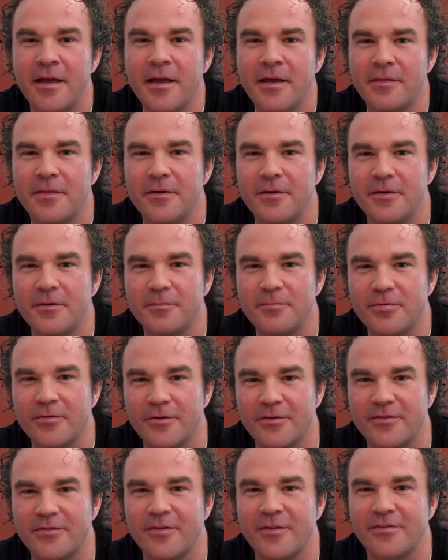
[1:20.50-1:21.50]
The
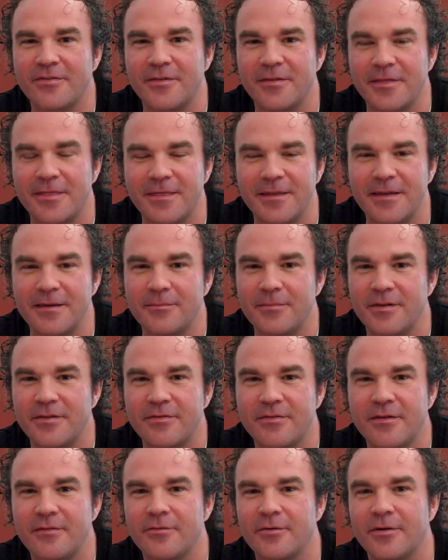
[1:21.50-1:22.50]
persistent theme
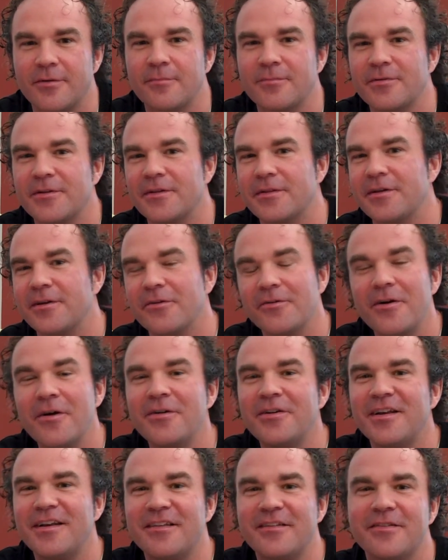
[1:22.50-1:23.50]
that's never completely
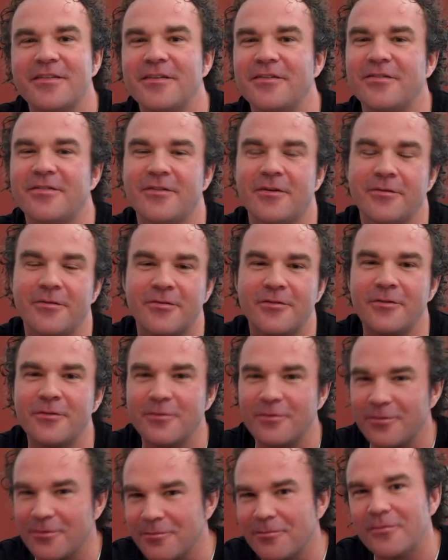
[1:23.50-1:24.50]
eroded is that our
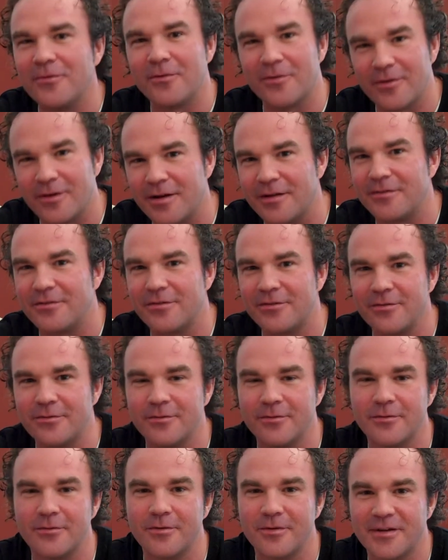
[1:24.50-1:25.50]
students are morons
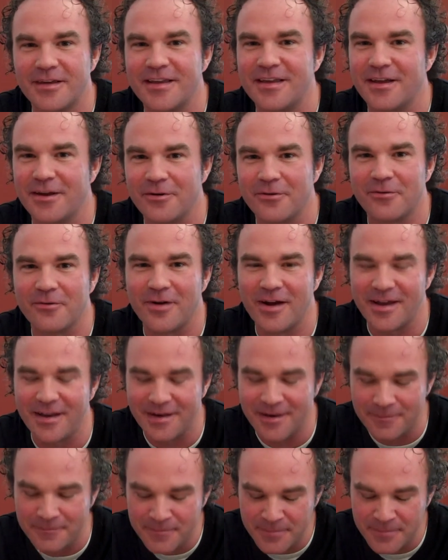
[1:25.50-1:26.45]
who can't write.